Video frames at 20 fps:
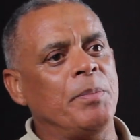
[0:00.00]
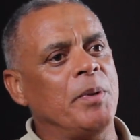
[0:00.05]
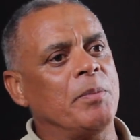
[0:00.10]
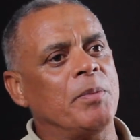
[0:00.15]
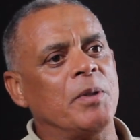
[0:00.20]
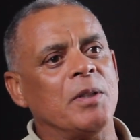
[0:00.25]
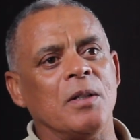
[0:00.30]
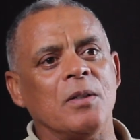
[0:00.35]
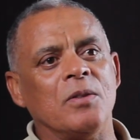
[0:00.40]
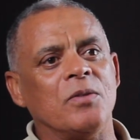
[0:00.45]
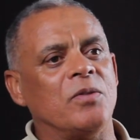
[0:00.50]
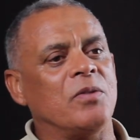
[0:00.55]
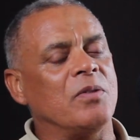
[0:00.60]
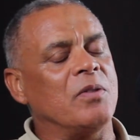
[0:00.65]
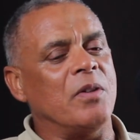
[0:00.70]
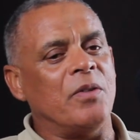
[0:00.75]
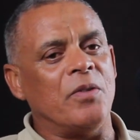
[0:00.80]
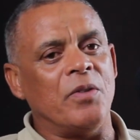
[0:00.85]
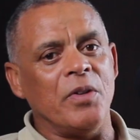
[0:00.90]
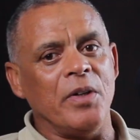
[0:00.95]
people don't
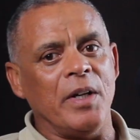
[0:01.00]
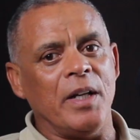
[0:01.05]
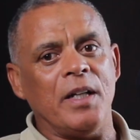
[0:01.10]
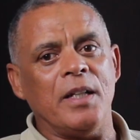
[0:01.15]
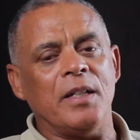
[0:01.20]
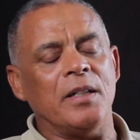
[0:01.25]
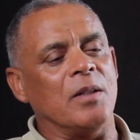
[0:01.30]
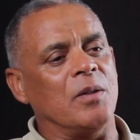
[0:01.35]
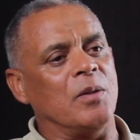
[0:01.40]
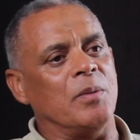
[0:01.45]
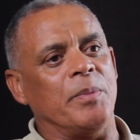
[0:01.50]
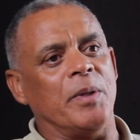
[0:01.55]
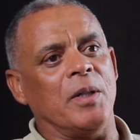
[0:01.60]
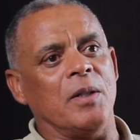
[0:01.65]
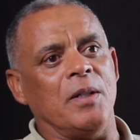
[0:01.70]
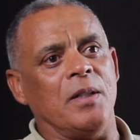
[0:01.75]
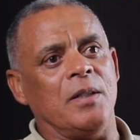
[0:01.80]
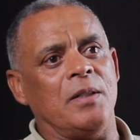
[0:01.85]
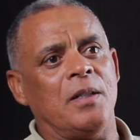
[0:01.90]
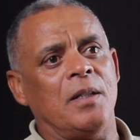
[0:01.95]
really know
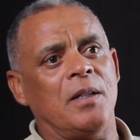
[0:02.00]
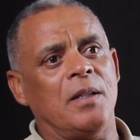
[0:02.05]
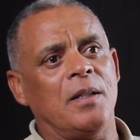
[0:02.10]
about it.